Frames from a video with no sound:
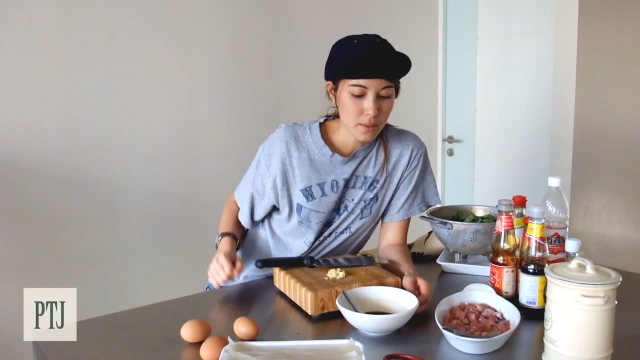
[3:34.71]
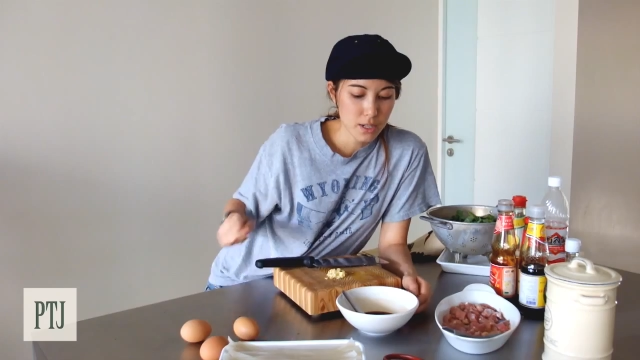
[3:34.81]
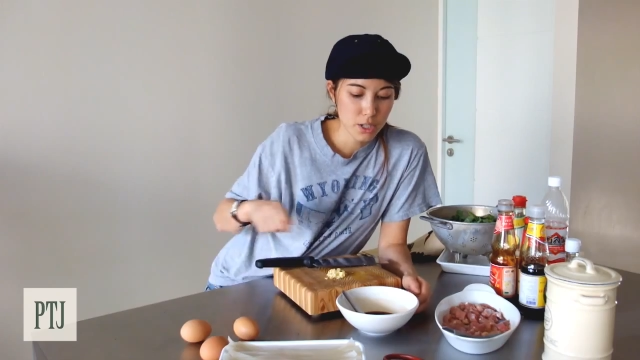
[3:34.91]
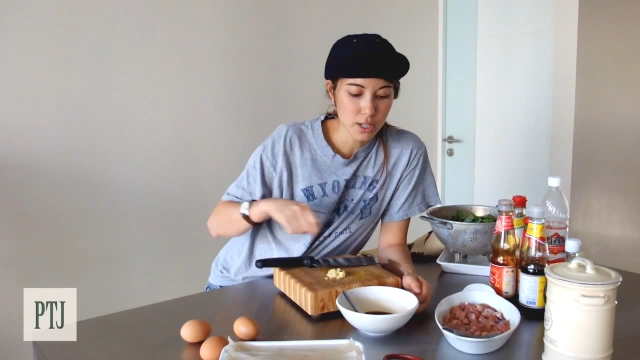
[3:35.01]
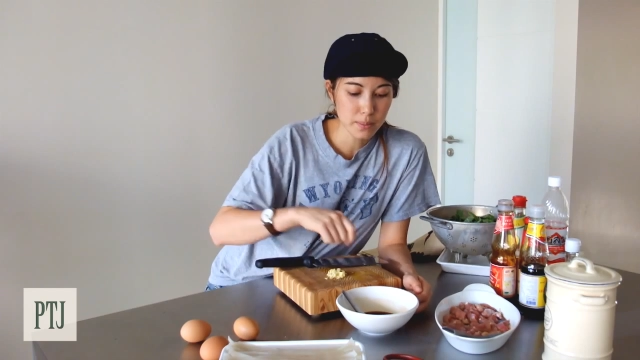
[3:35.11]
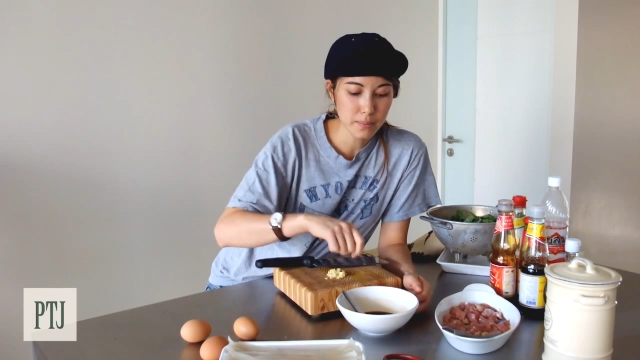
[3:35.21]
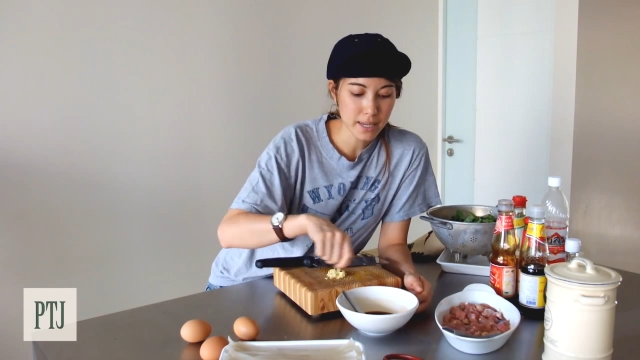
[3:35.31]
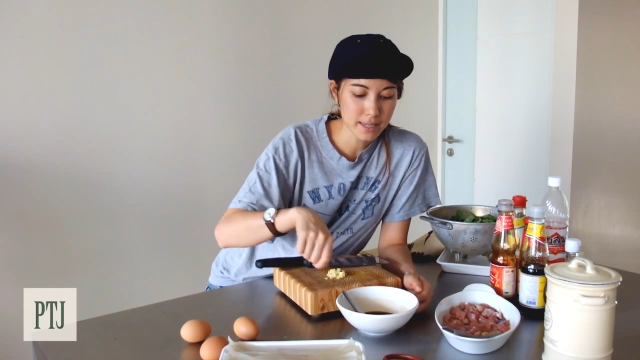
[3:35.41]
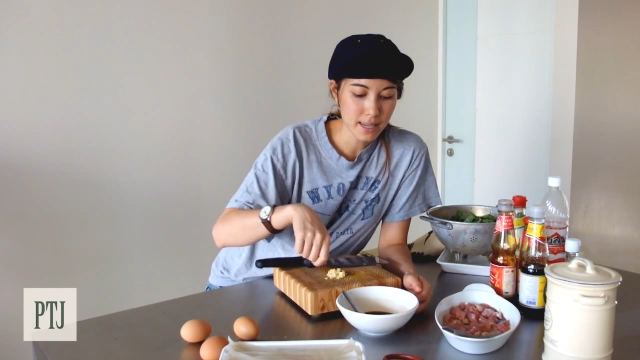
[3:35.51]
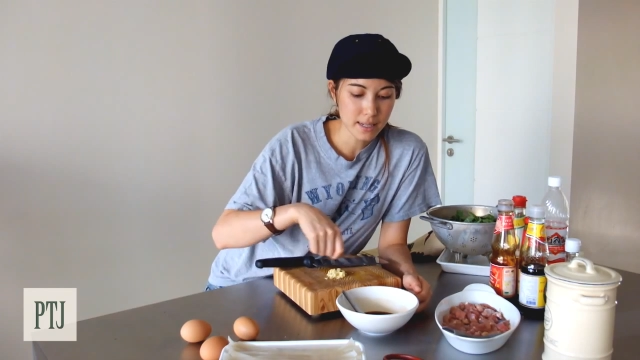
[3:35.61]
Just mix
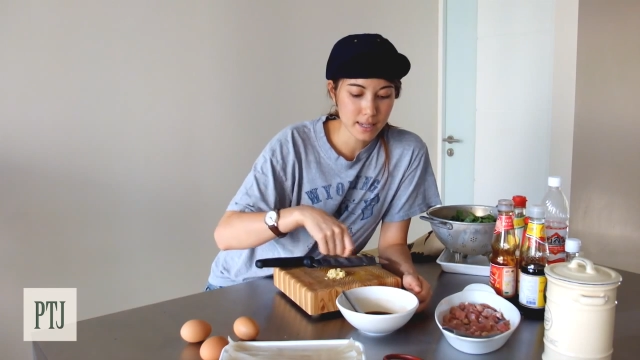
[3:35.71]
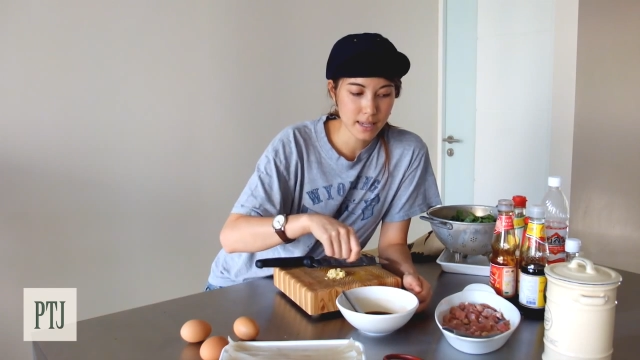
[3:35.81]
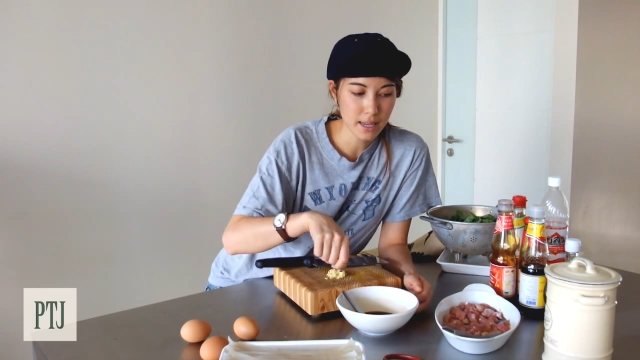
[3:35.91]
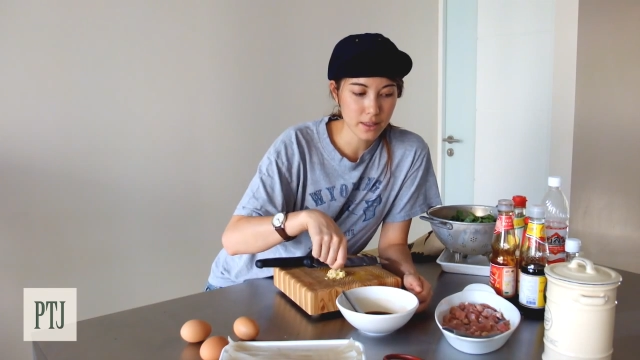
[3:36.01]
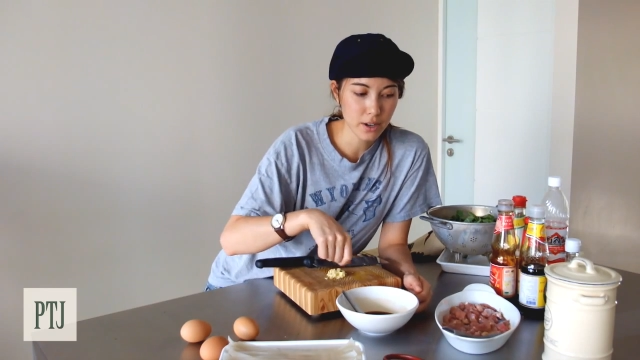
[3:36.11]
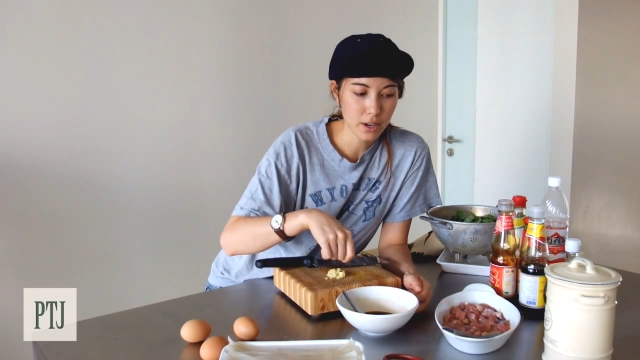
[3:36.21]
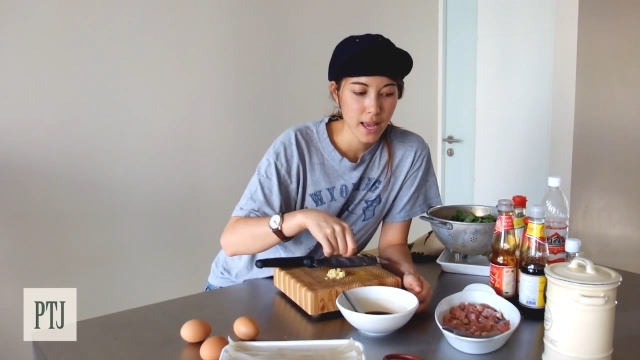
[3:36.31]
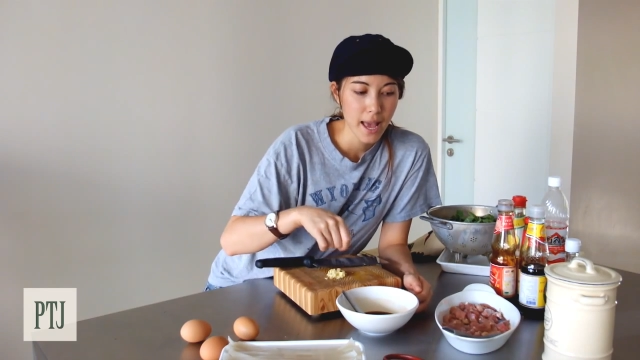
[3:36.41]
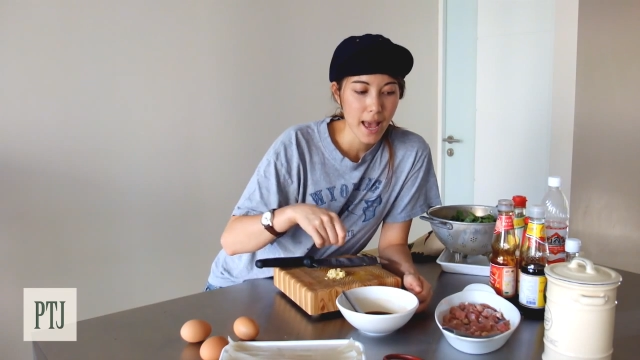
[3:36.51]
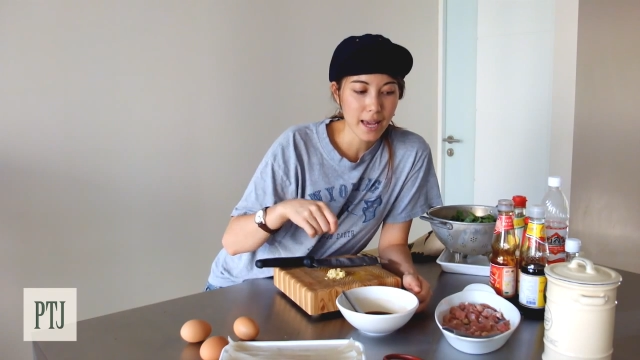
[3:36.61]
that together,
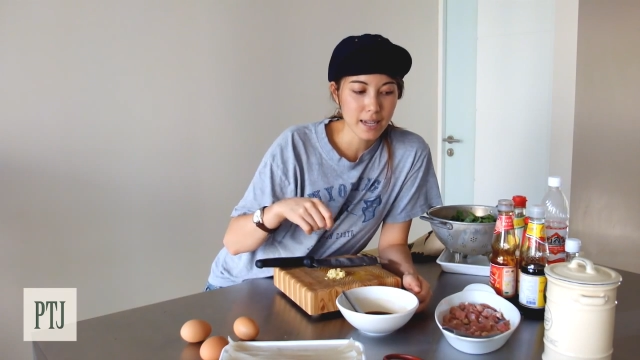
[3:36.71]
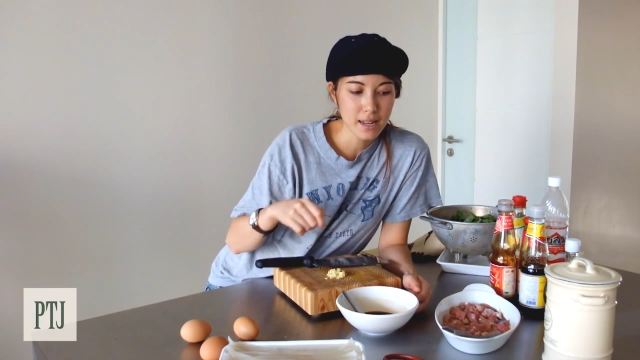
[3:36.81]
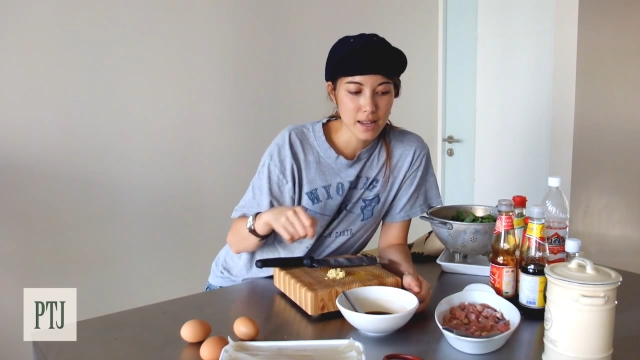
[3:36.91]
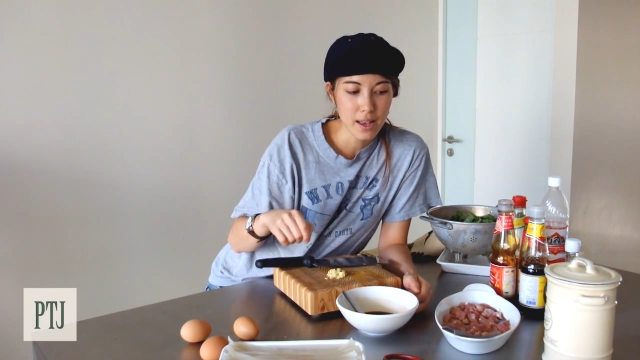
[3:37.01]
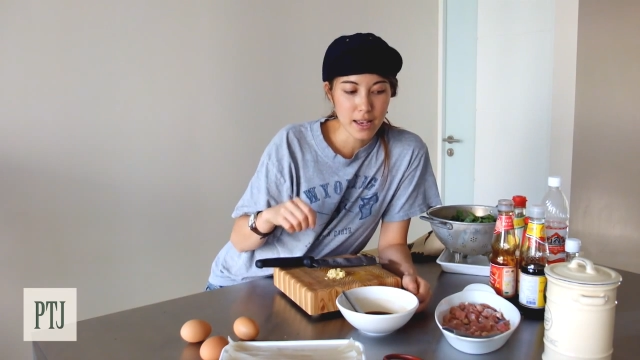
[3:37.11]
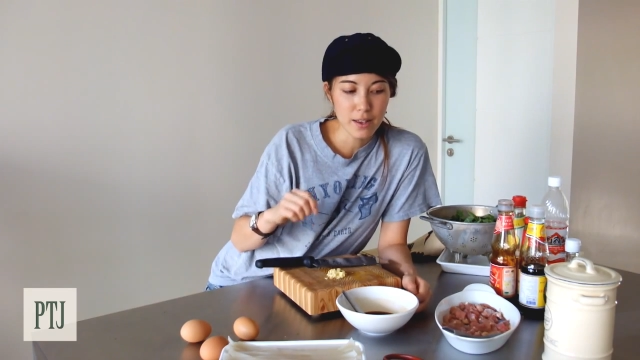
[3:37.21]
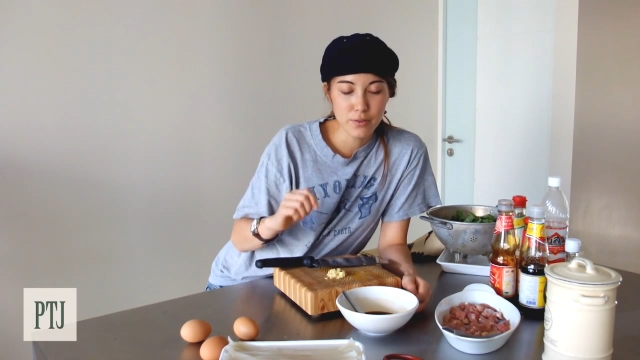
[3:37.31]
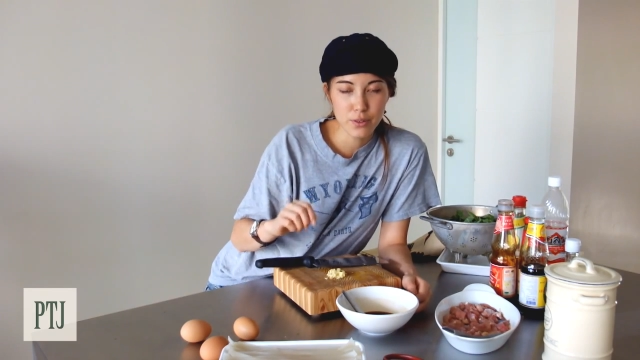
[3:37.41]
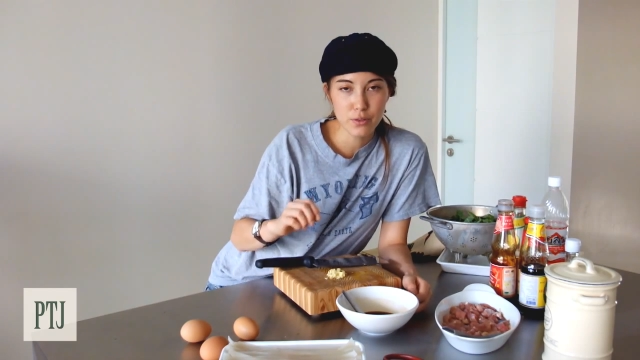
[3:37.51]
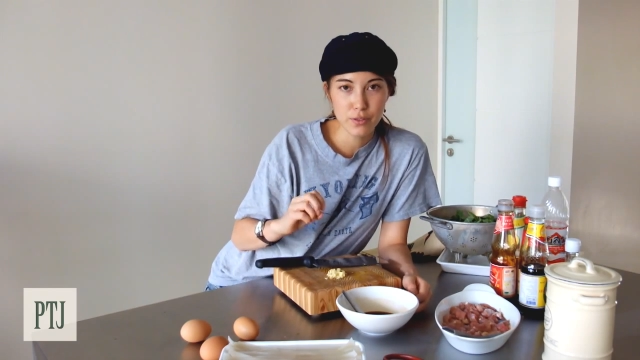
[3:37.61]
and if
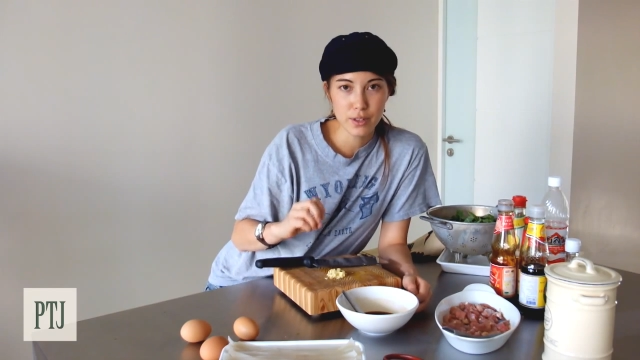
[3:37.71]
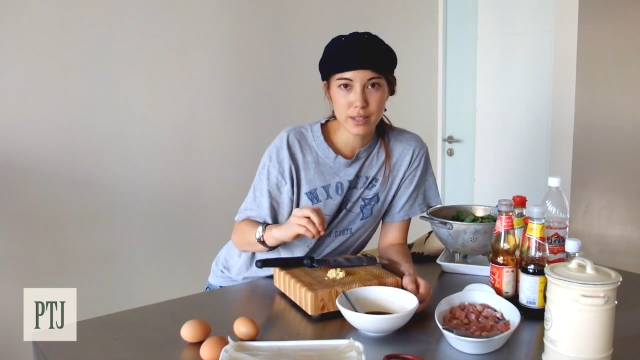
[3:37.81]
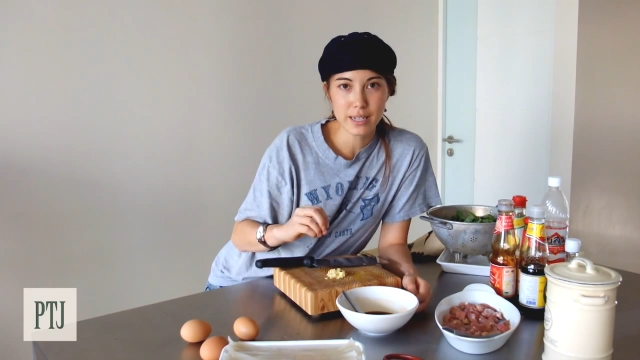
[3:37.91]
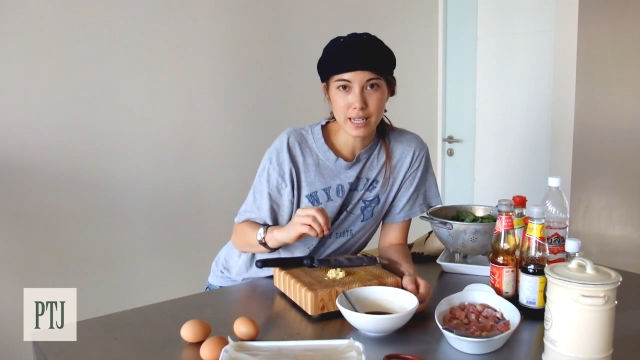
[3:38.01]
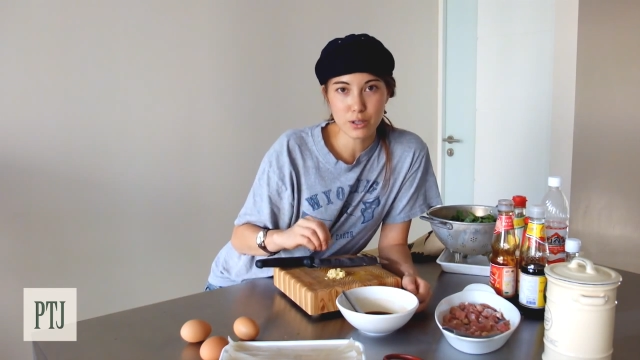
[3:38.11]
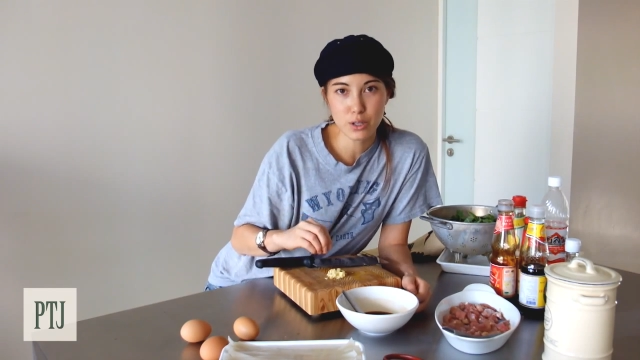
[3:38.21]
you feel the need to,